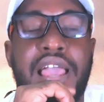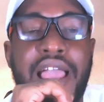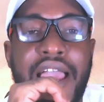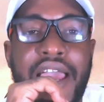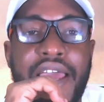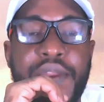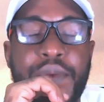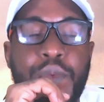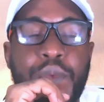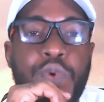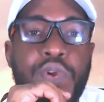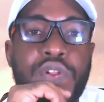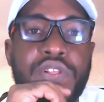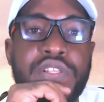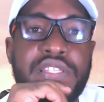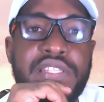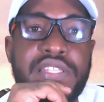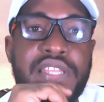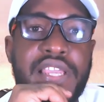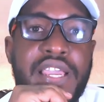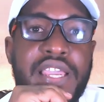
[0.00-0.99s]
And
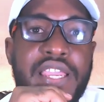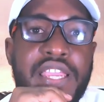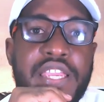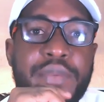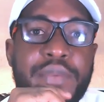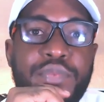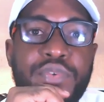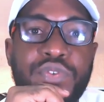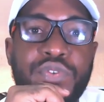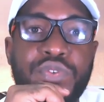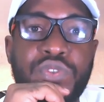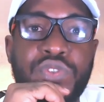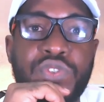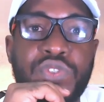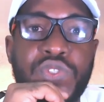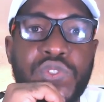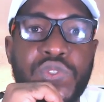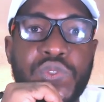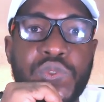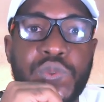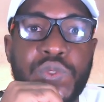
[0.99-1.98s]
once they're able
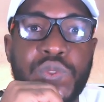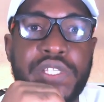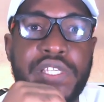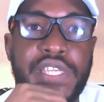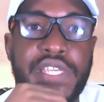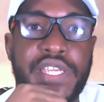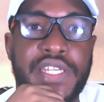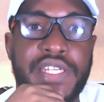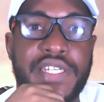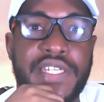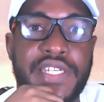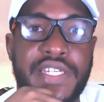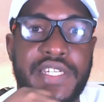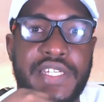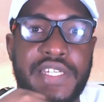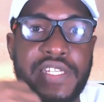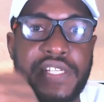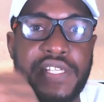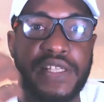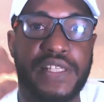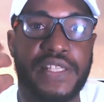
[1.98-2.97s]
to get
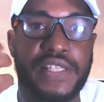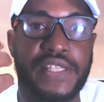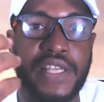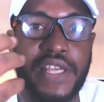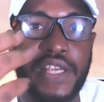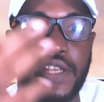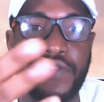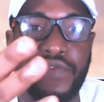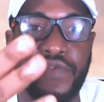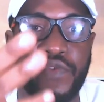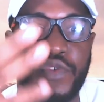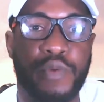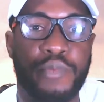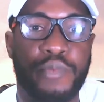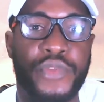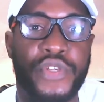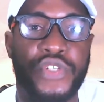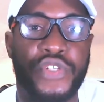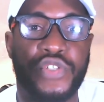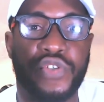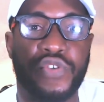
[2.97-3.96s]
this
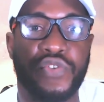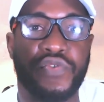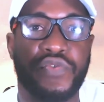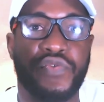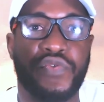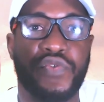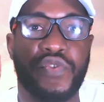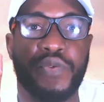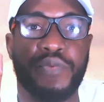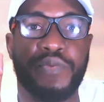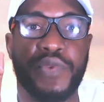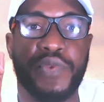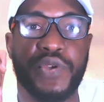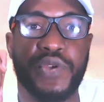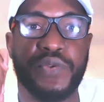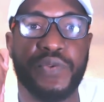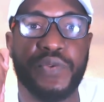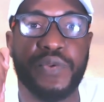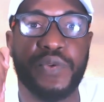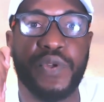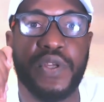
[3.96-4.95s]
information from
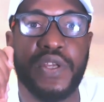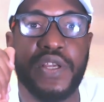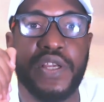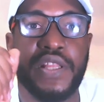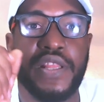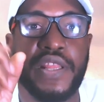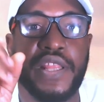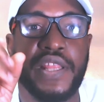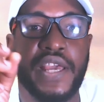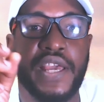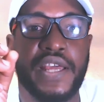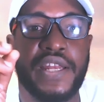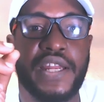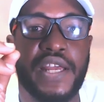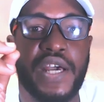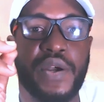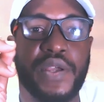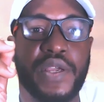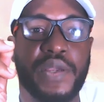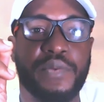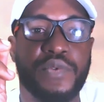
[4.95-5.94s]
you, they are
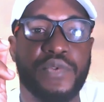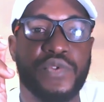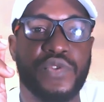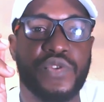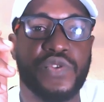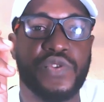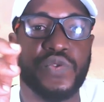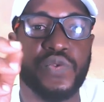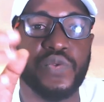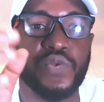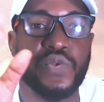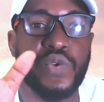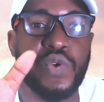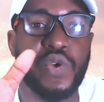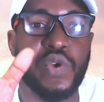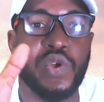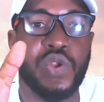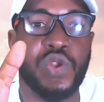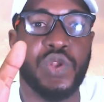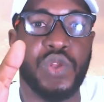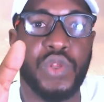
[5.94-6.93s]
now able to
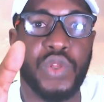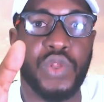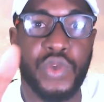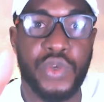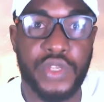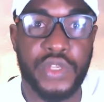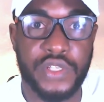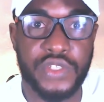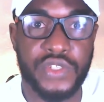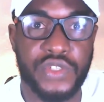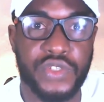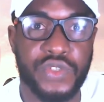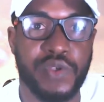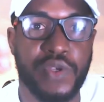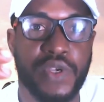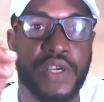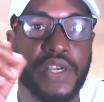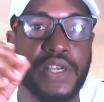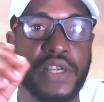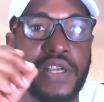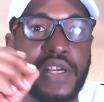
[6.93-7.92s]
log into
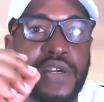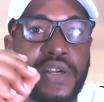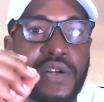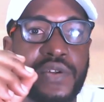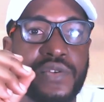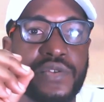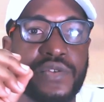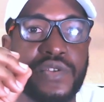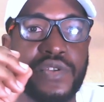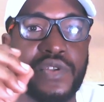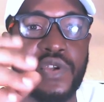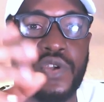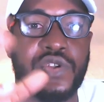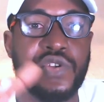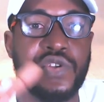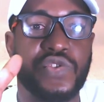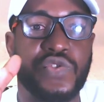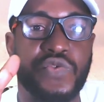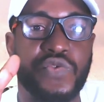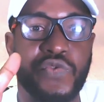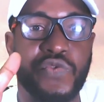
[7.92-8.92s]
your account
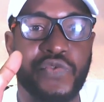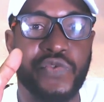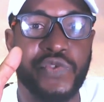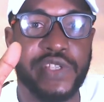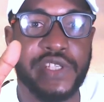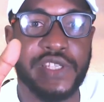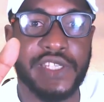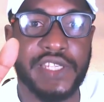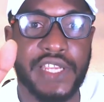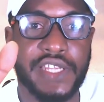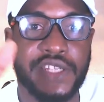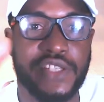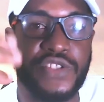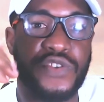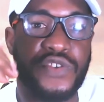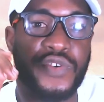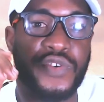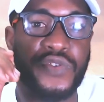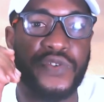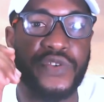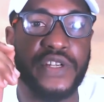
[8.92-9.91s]
to reset
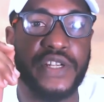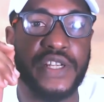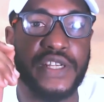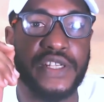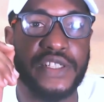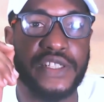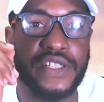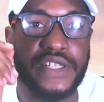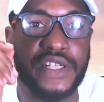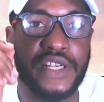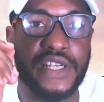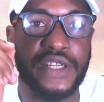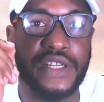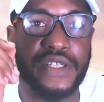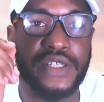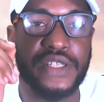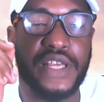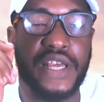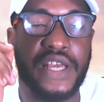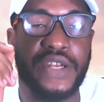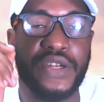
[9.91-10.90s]
your
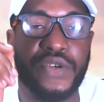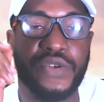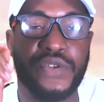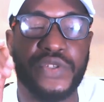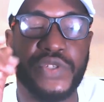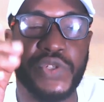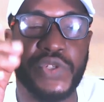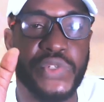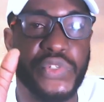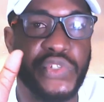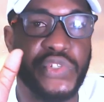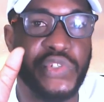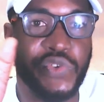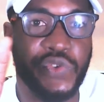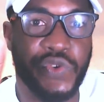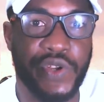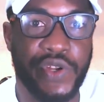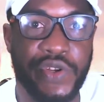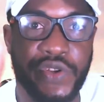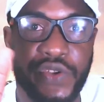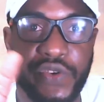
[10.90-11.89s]
credentials and also
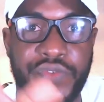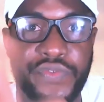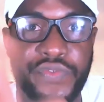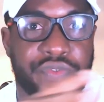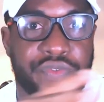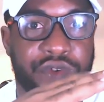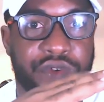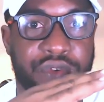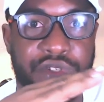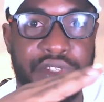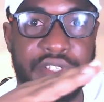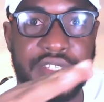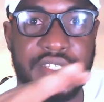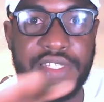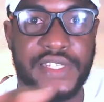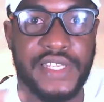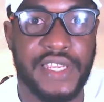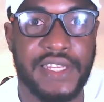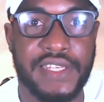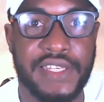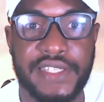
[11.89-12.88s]
drain your
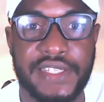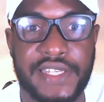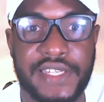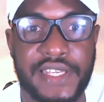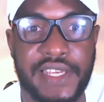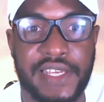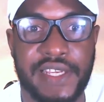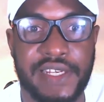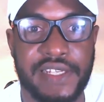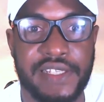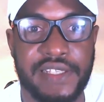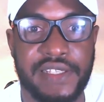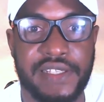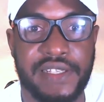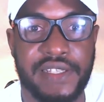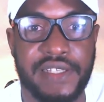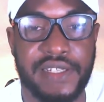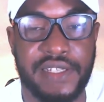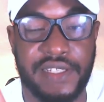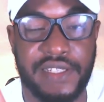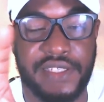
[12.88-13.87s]
funds entirely.
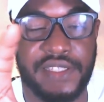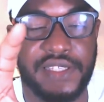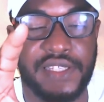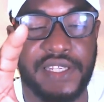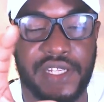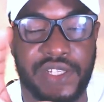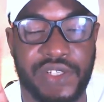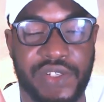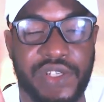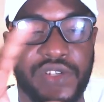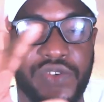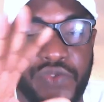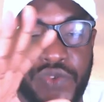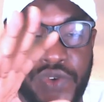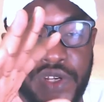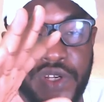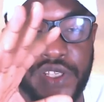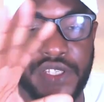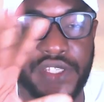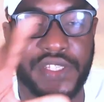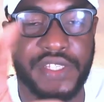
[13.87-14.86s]
It's actually
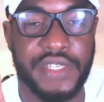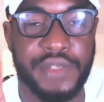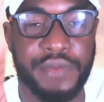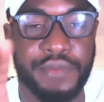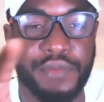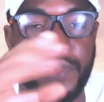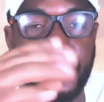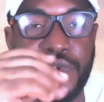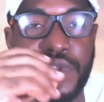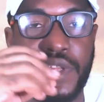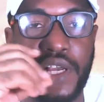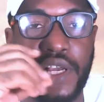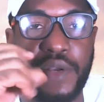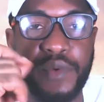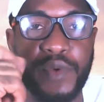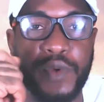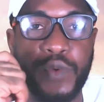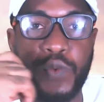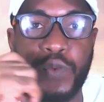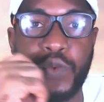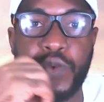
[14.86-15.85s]
really simple how
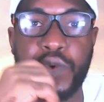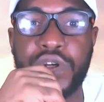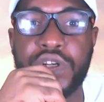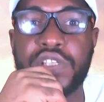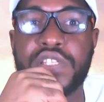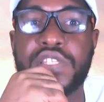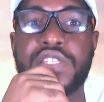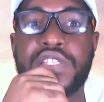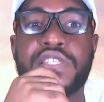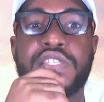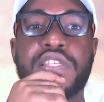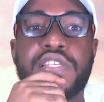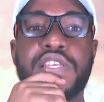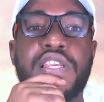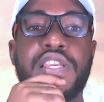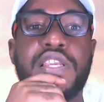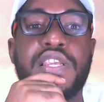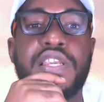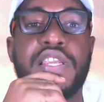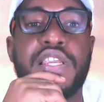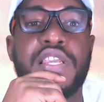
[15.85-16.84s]
it works.
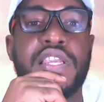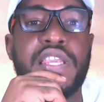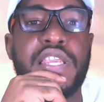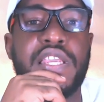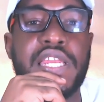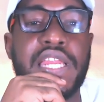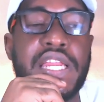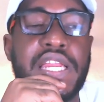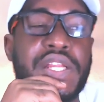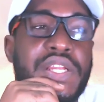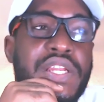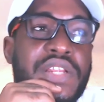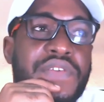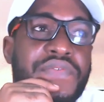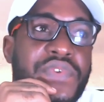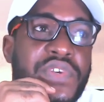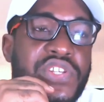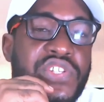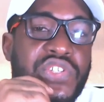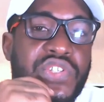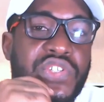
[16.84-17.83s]
In another
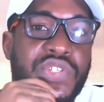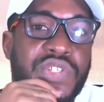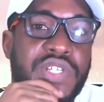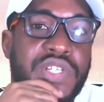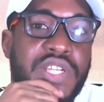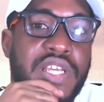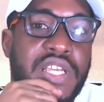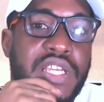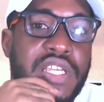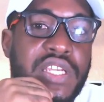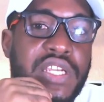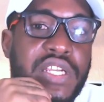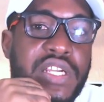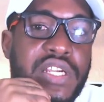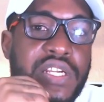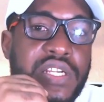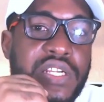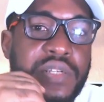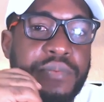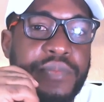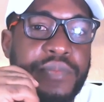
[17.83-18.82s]
version I
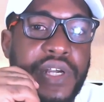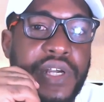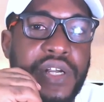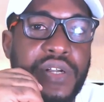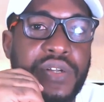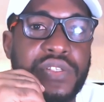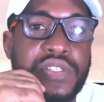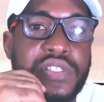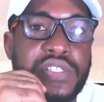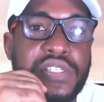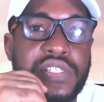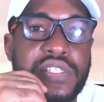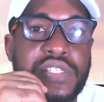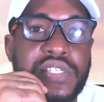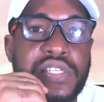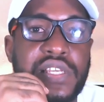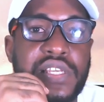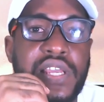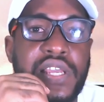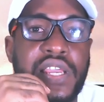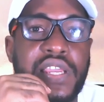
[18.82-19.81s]
heard
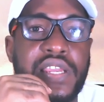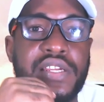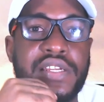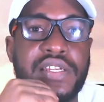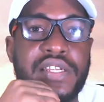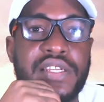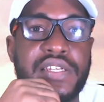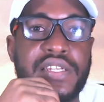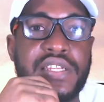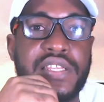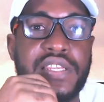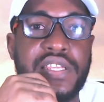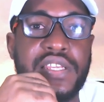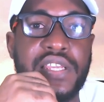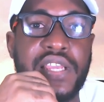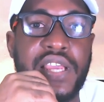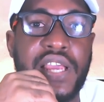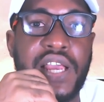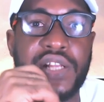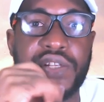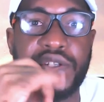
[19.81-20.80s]
that
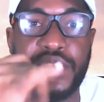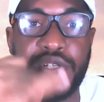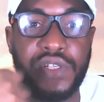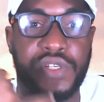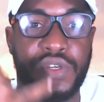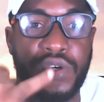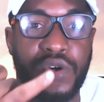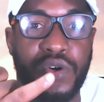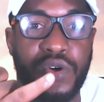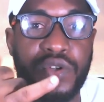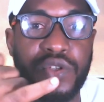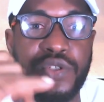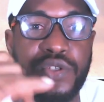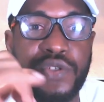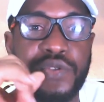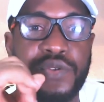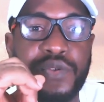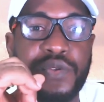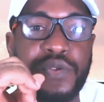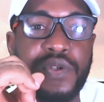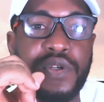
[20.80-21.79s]
they actually call
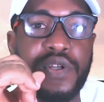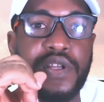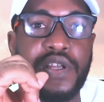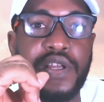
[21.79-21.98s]
you